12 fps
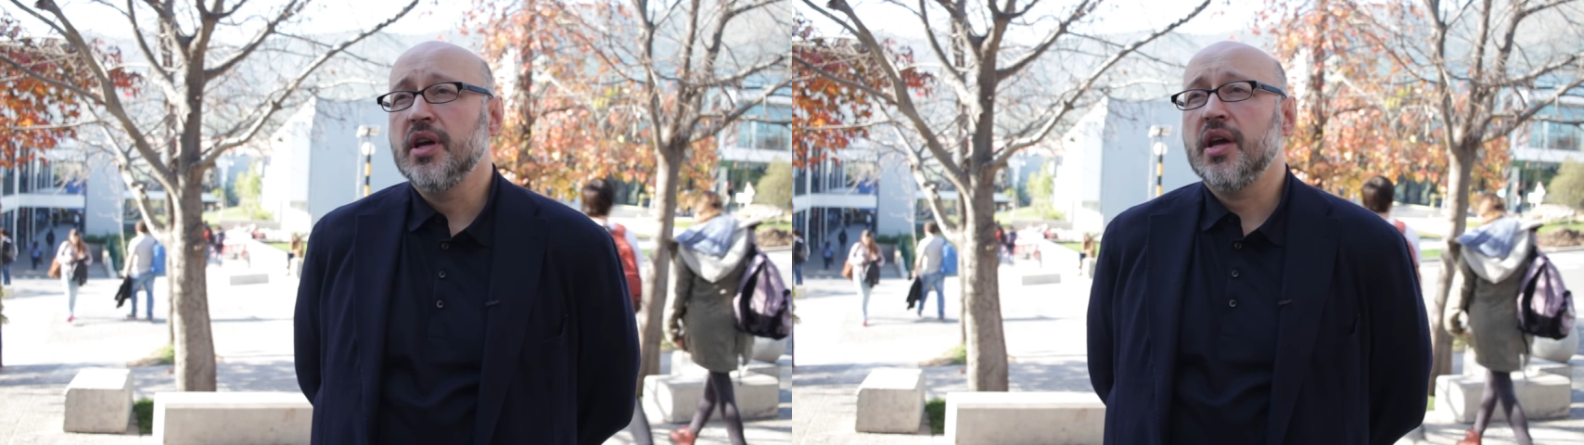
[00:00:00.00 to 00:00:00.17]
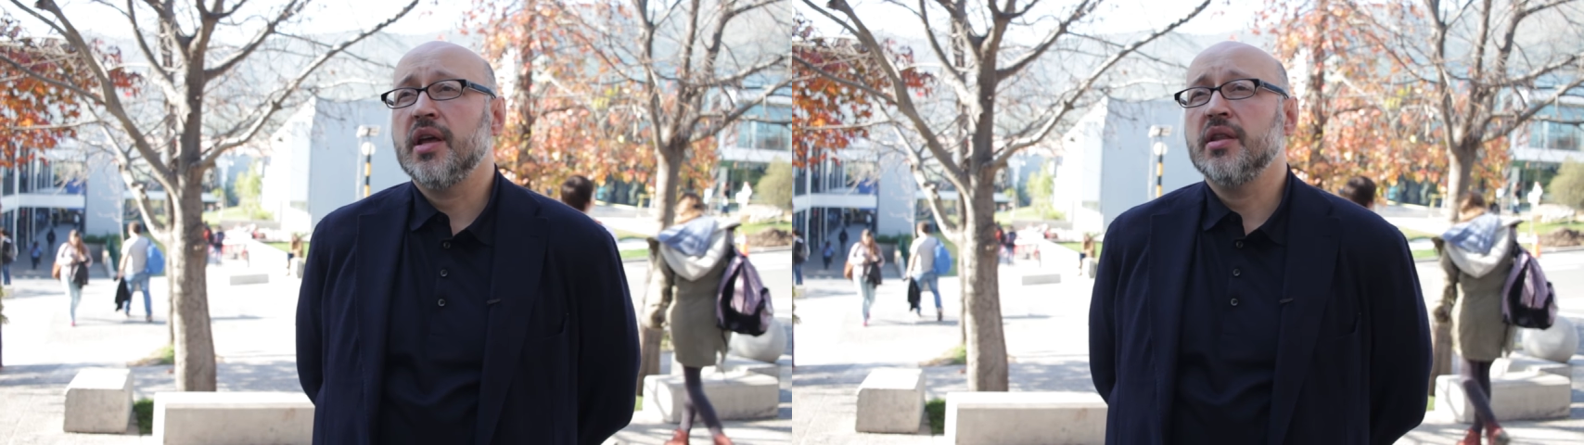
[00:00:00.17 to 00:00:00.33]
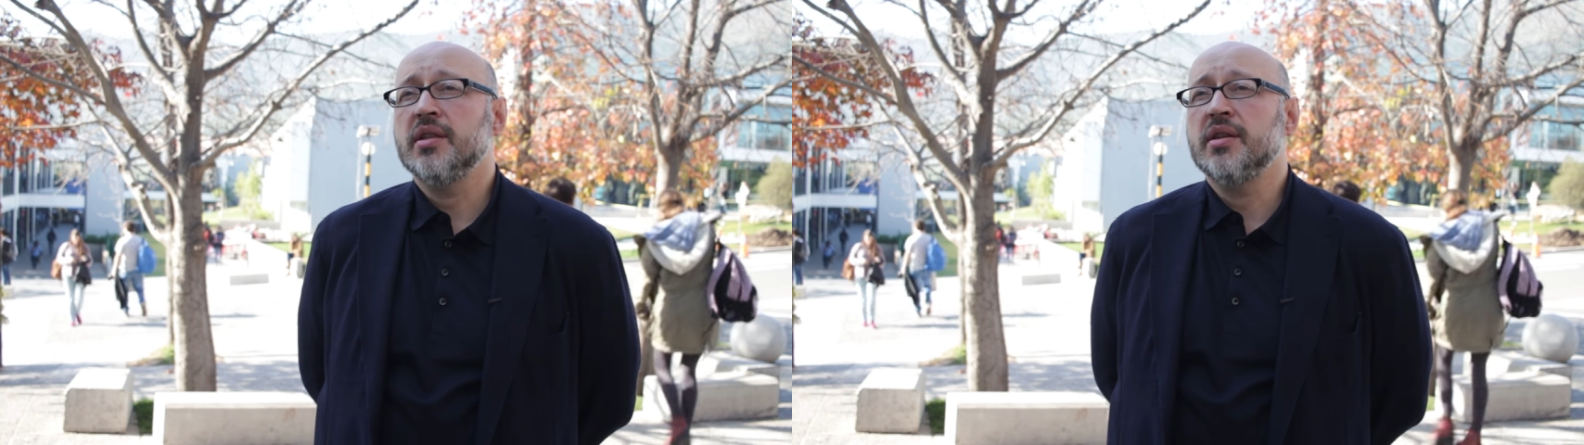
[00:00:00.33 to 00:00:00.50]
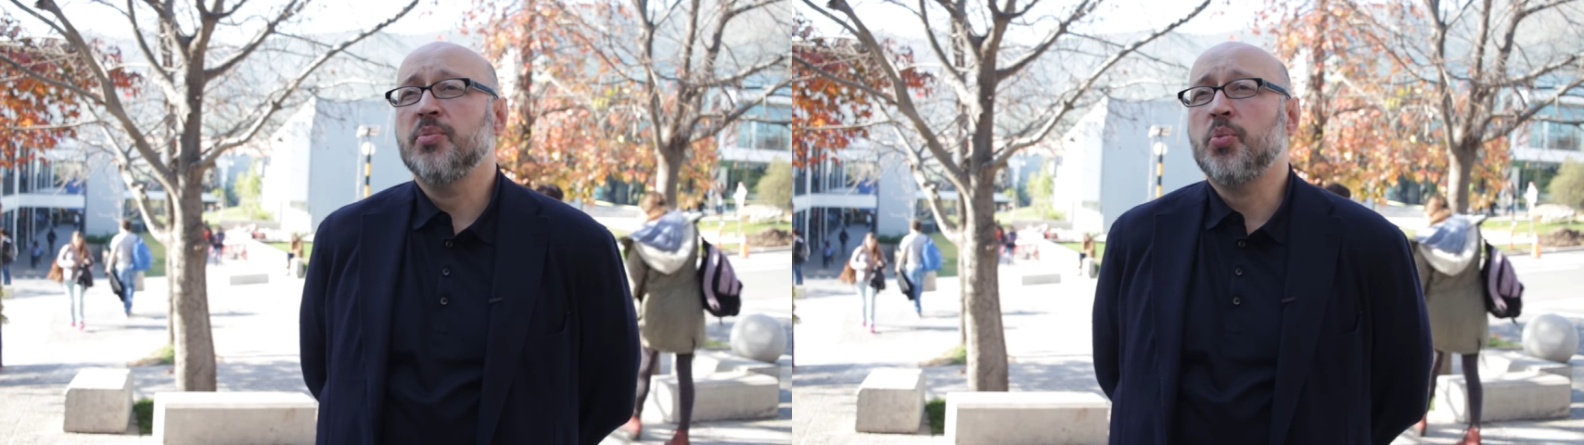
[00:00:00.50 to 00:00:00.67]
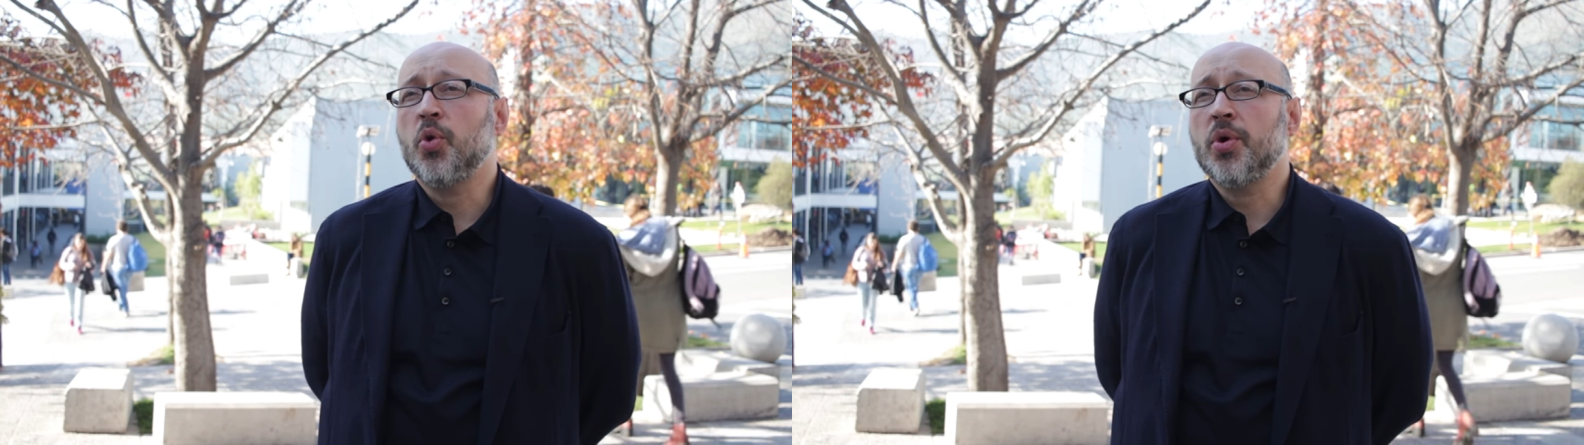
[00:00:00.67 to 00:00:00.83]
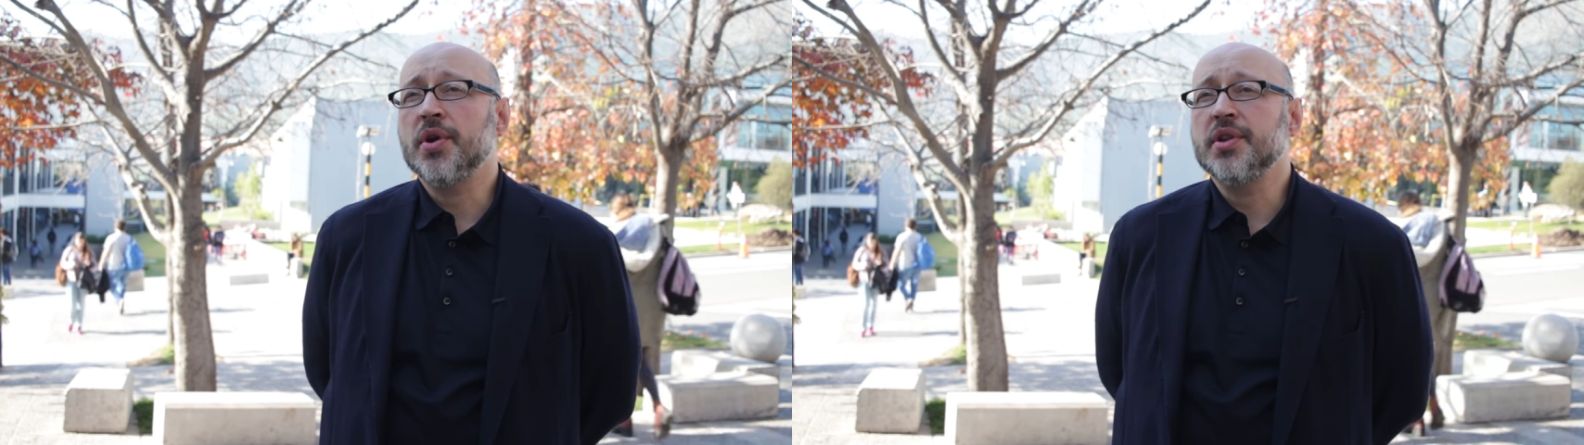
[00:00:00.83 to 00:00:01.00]
and the
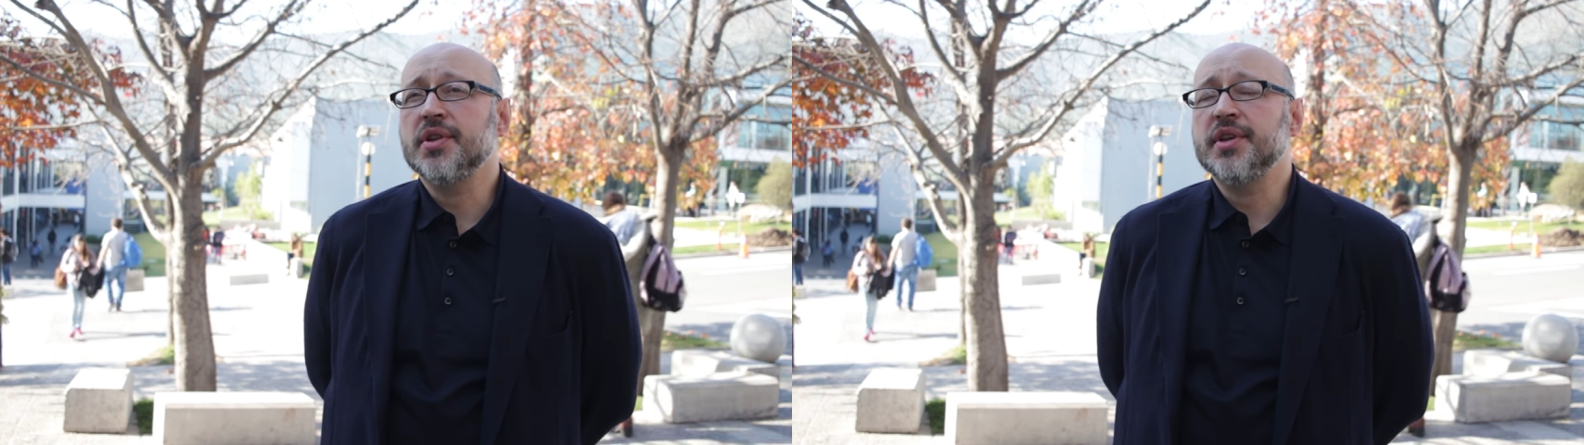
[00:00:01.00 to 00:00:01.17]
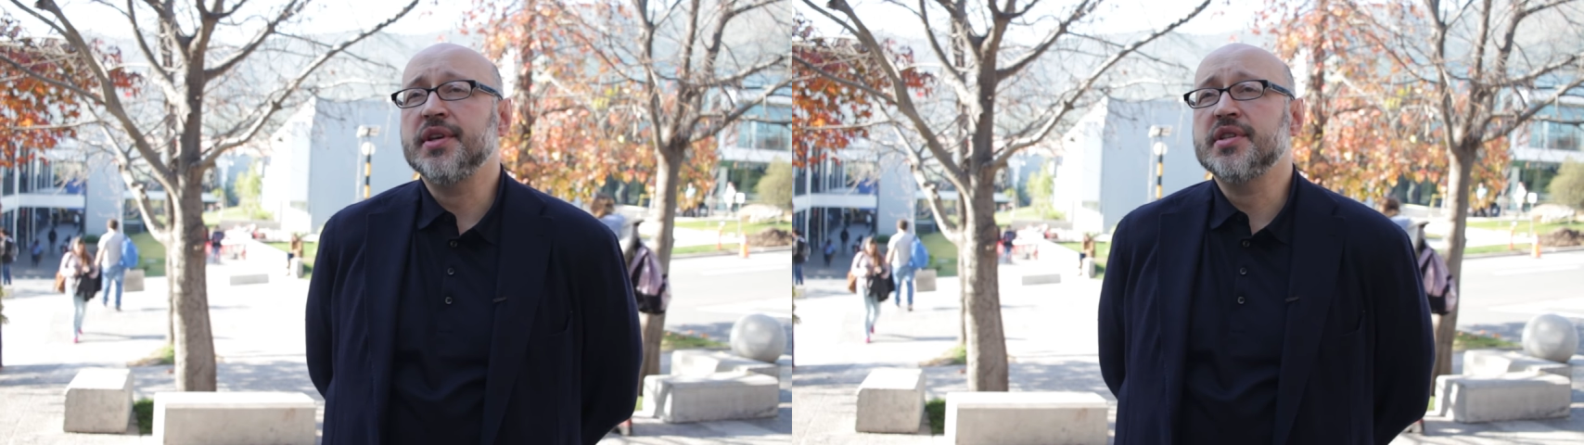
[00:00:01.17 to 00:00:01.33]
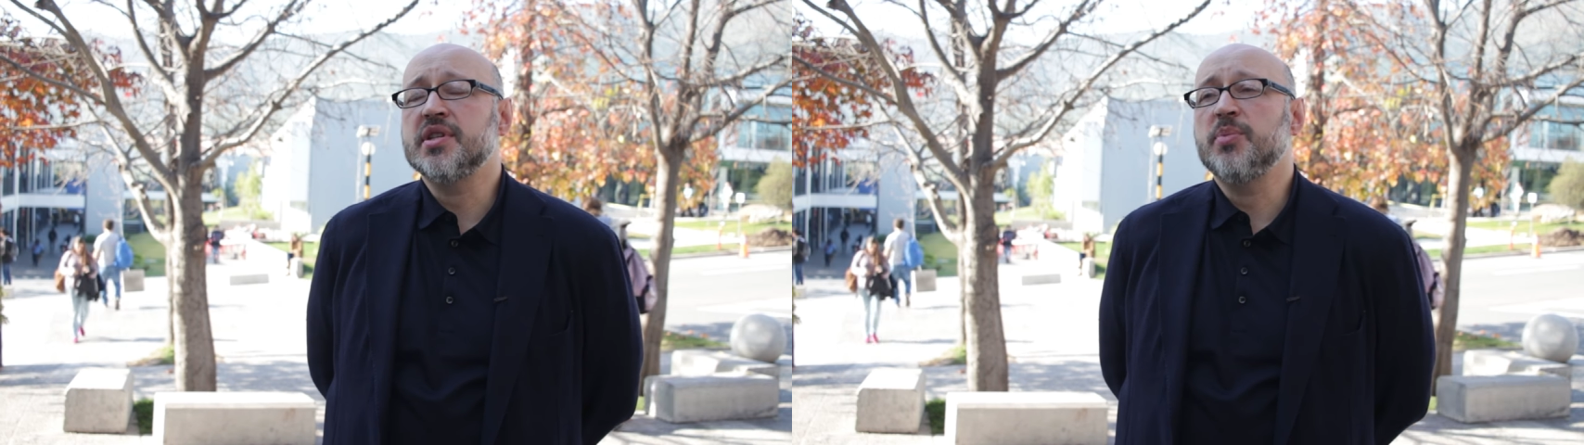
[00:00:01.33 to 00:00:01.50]
port is